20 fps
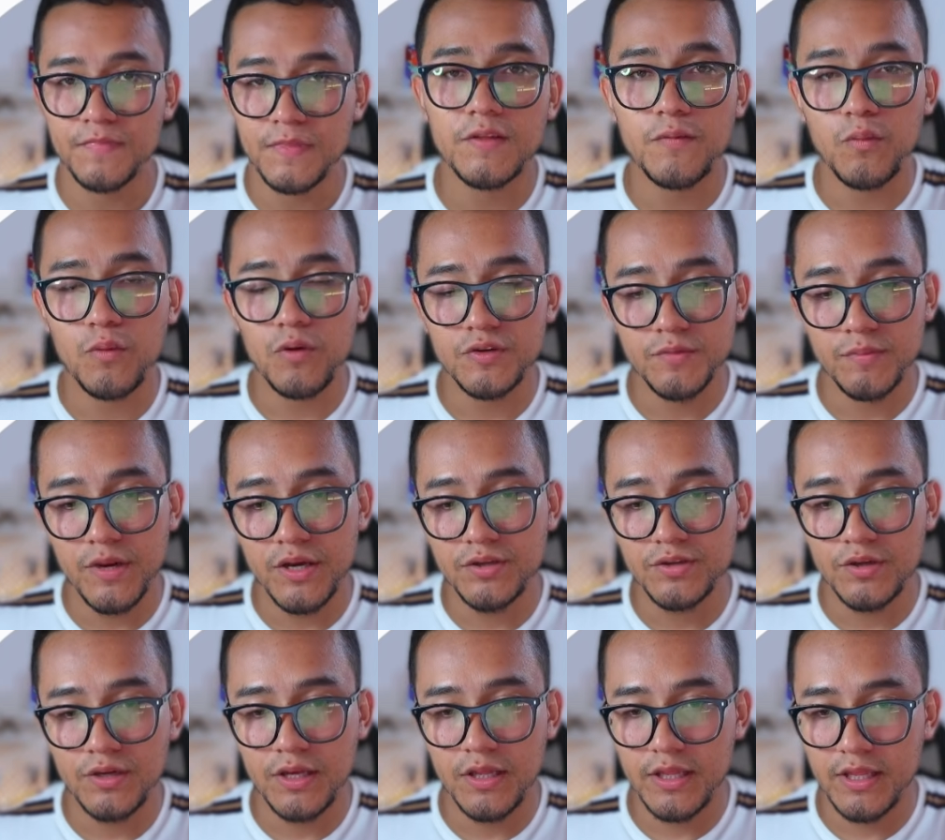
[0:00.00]
It's worth
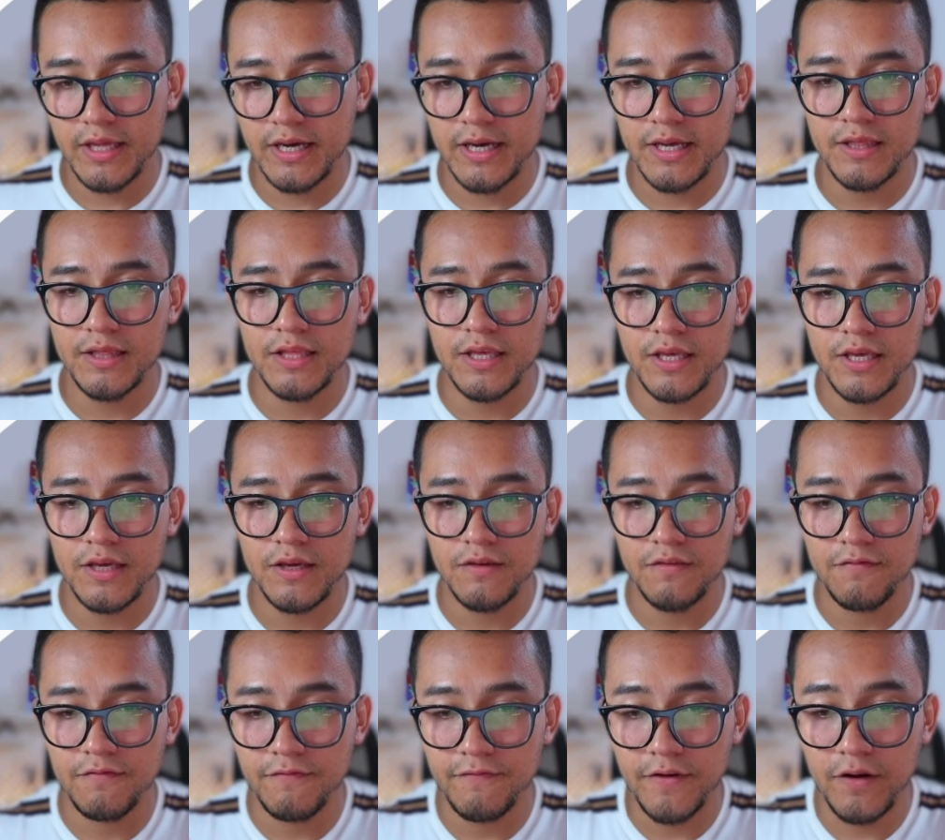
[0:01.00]
mentioning that
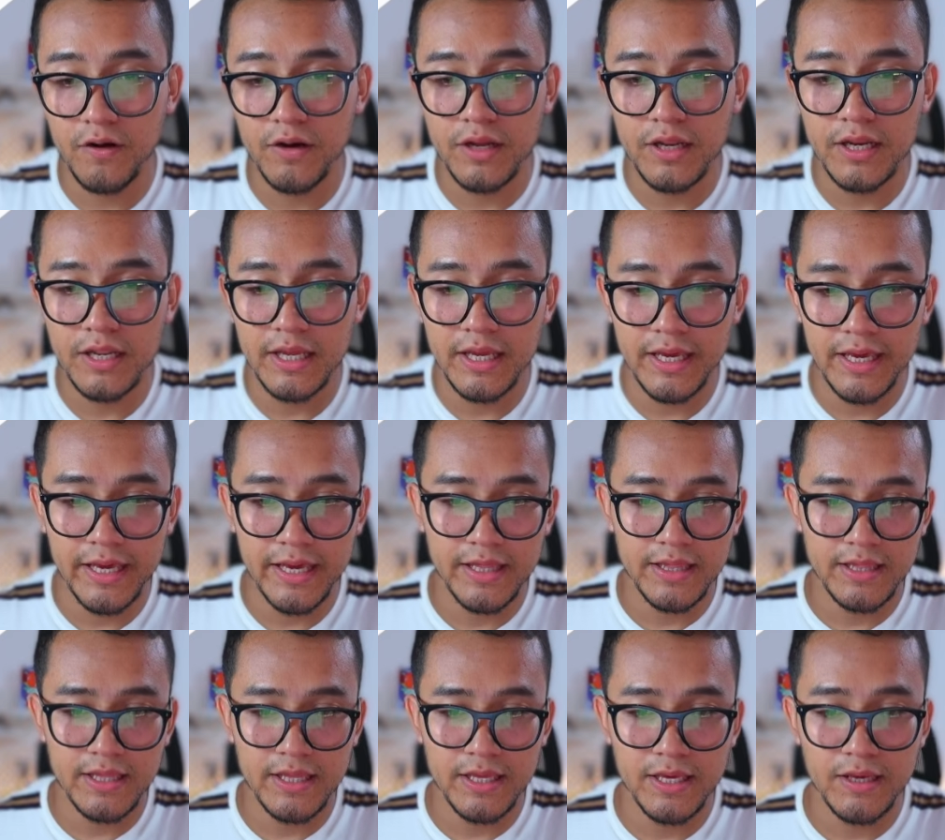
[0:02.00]
the front-end
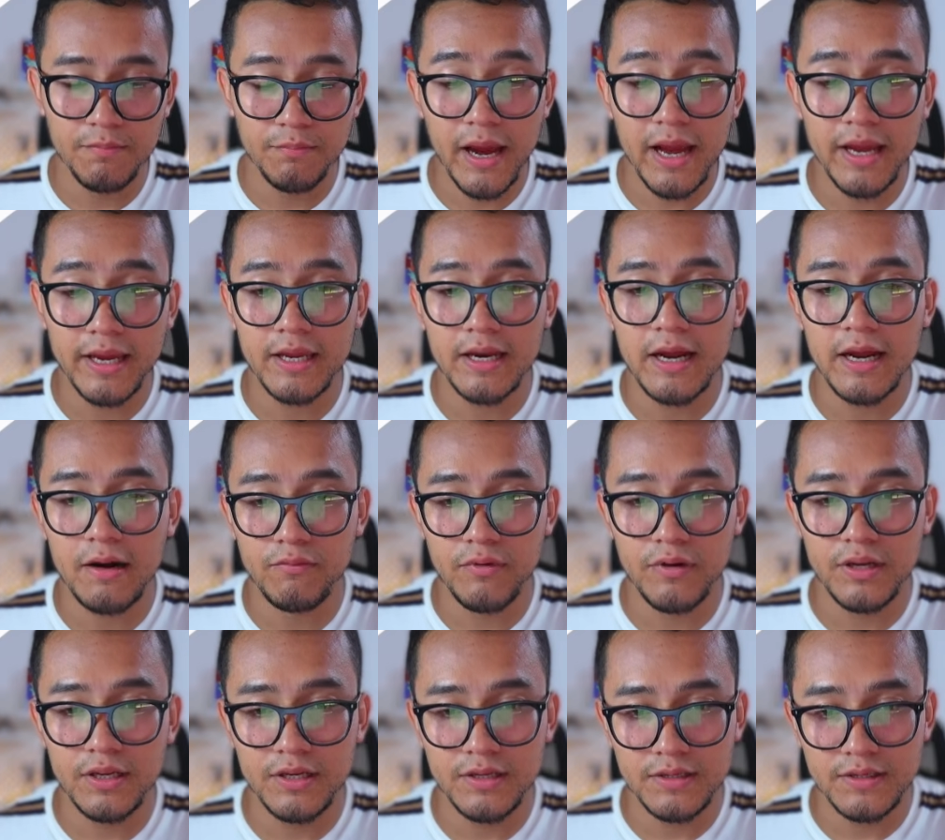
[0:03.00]
and the backend are
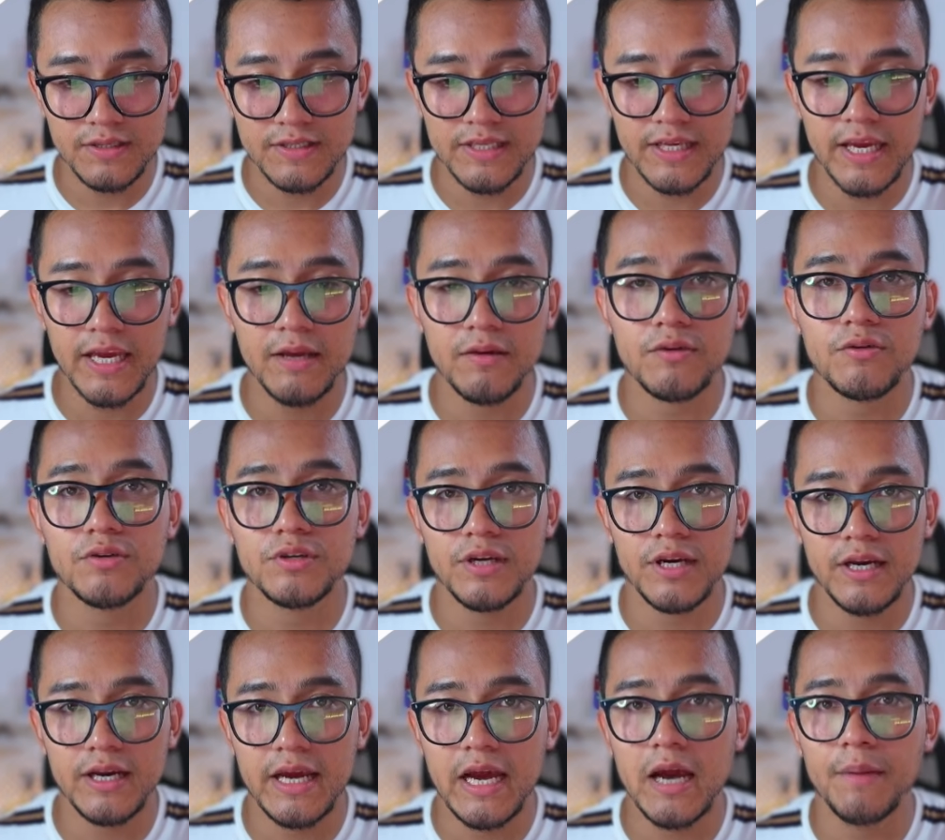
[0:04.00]
running in the same
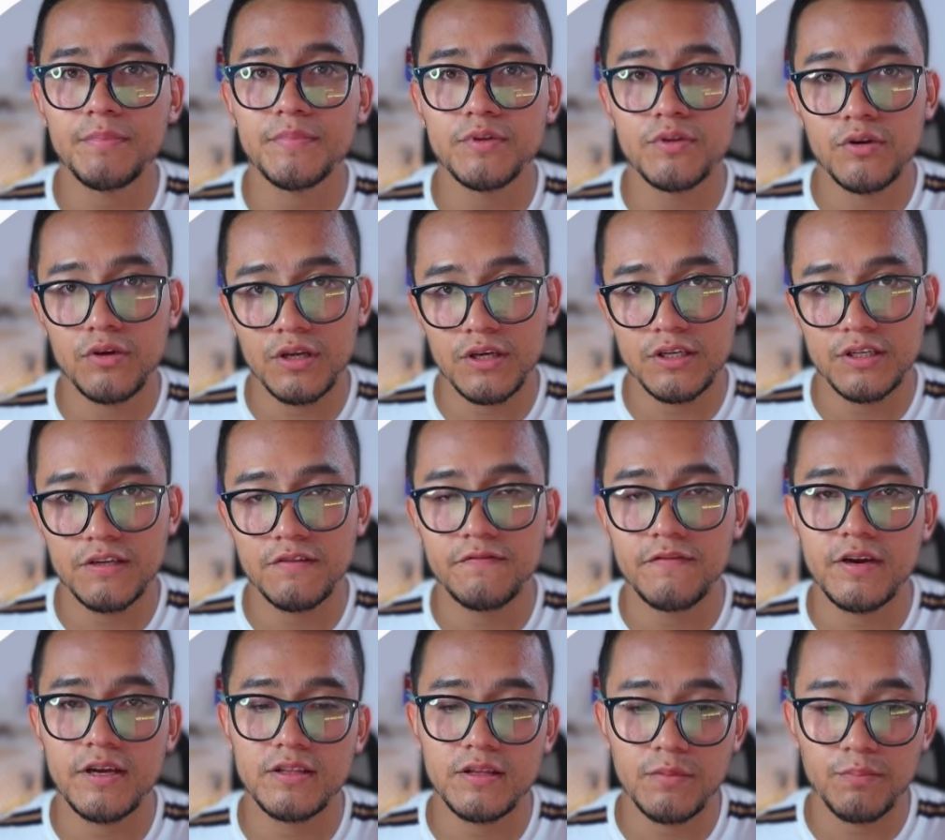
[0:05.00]
container app, not in
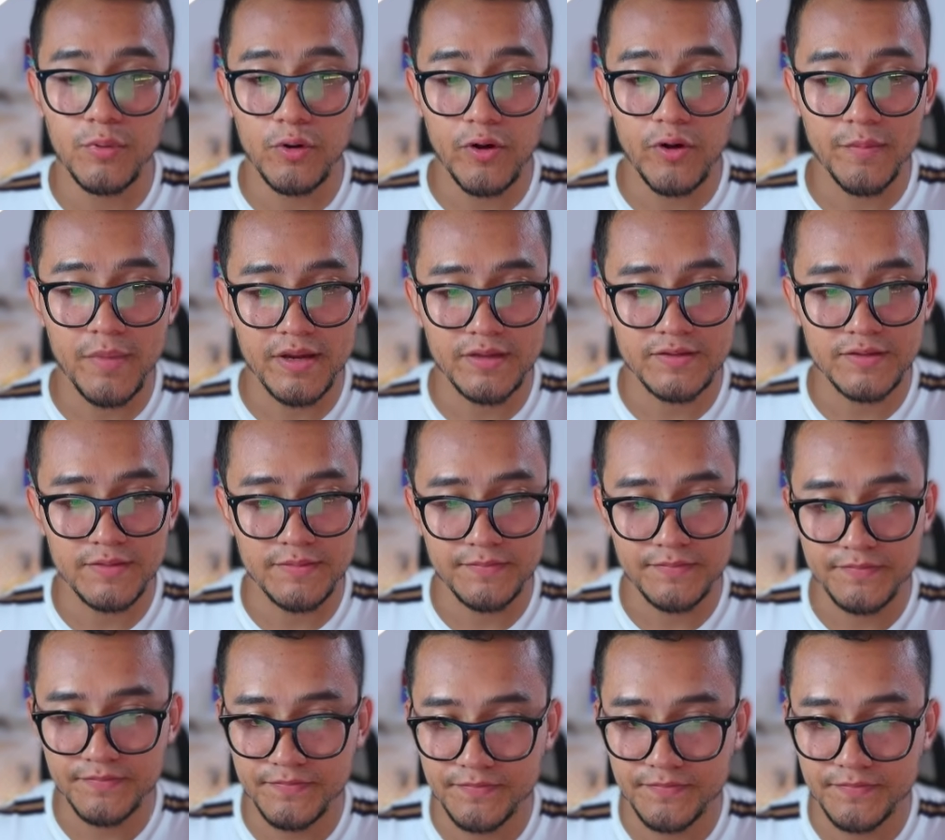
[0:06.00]
different deployments.